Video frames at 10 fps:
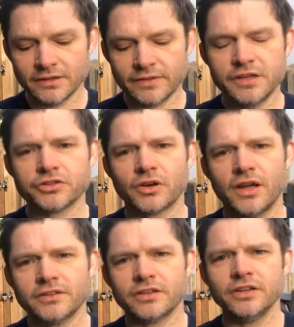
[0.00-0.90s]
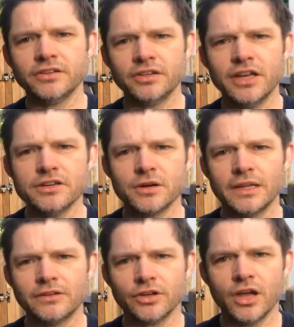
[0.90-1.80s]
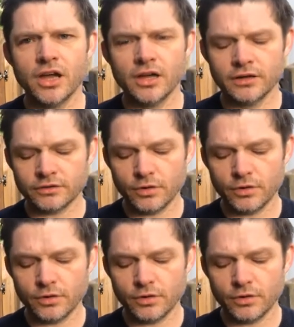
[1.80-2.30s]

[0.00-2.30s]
the Israelites continually turned